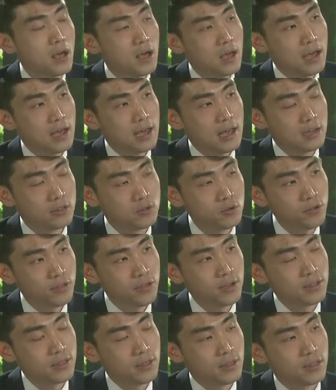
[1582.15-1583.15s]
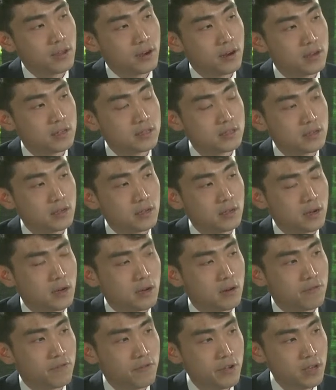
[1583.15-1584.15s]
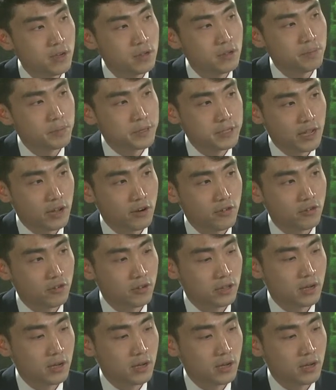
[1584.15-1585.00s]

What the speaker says: I do think that there is a real potential